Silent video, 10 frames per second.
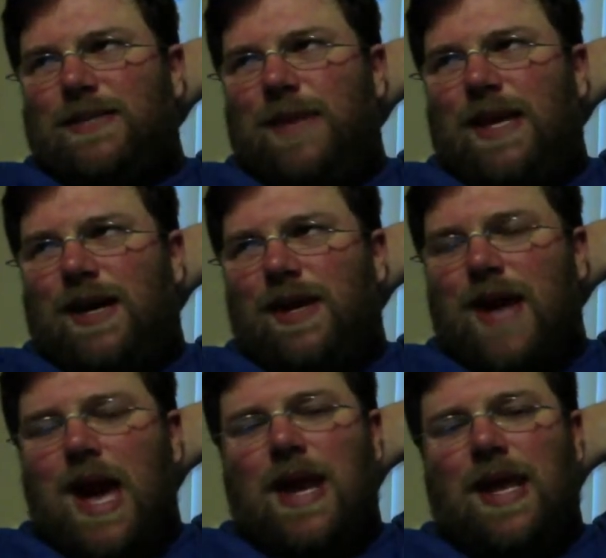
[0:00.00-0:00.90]
me on
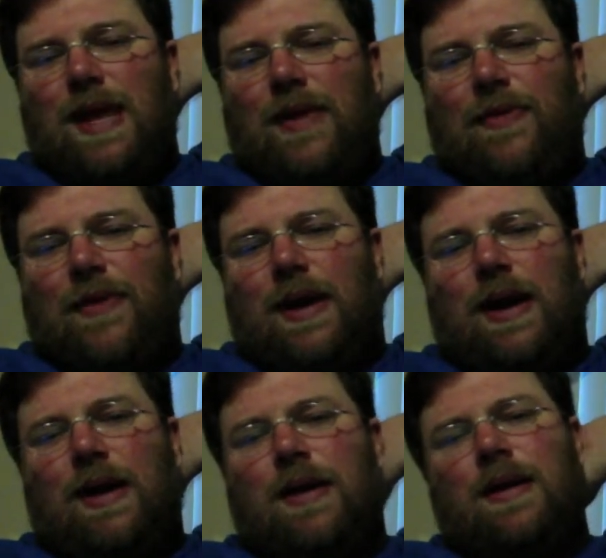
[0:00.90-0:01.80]
that is,
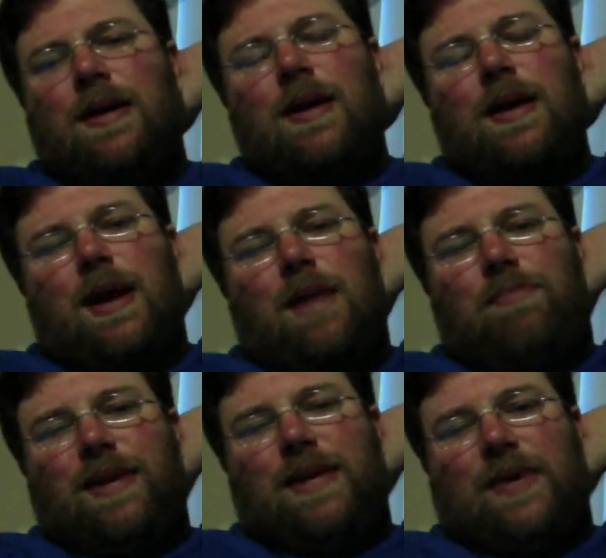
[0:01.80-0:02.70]
and
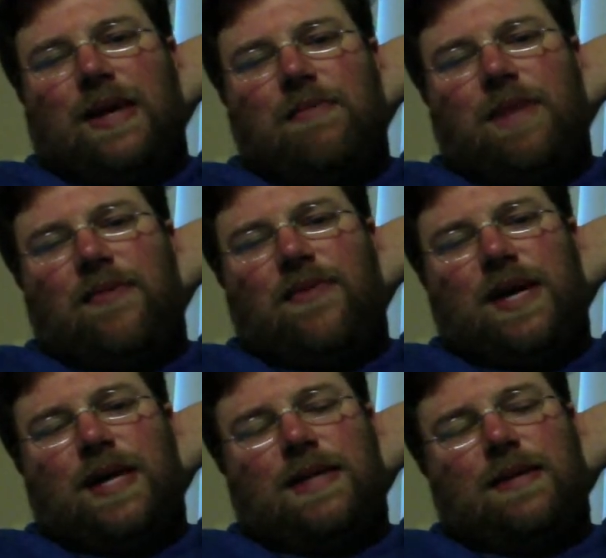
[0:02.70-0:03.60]
please forgive me if
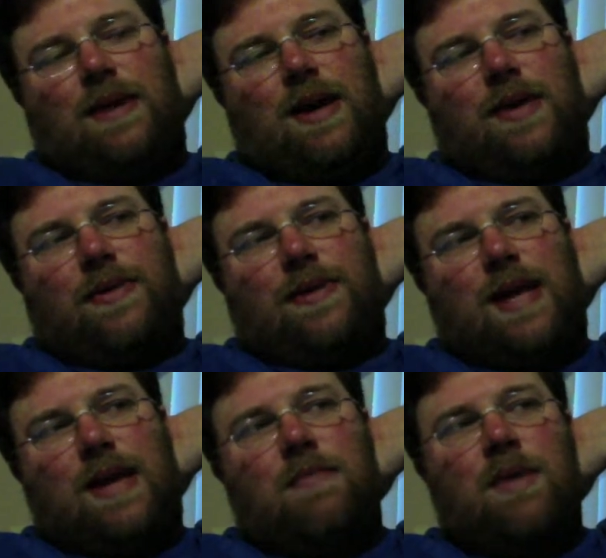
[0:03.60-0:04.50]
I slaughter his
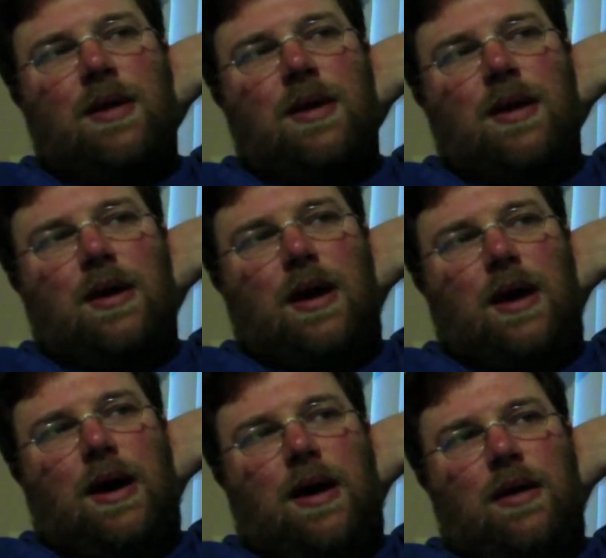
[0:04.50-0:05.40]
name,
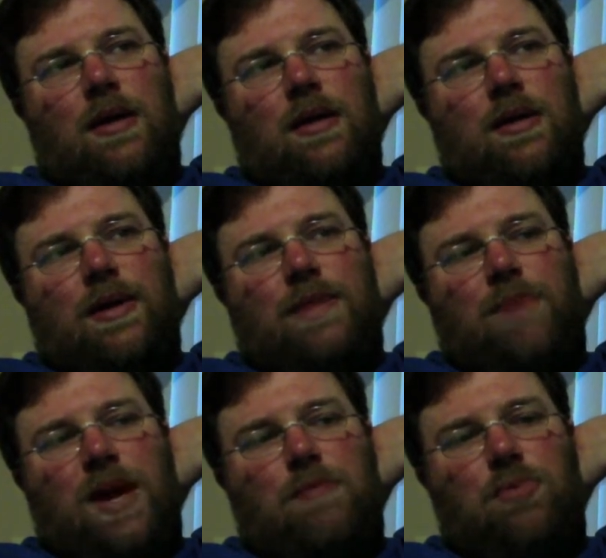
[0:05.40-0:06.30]
is
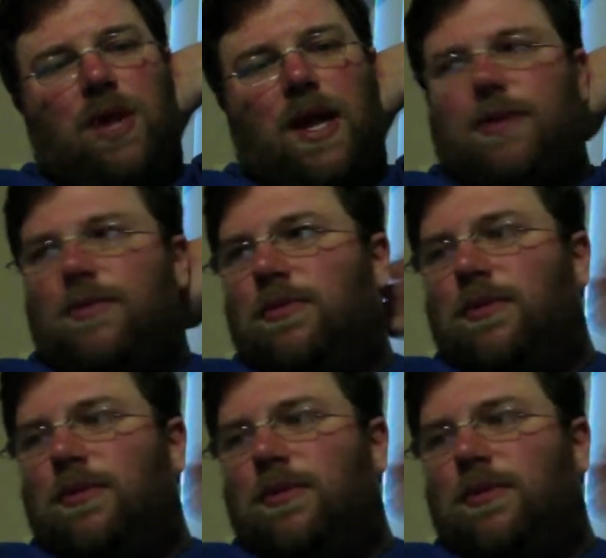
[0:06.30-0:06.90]
Brian Bucalato.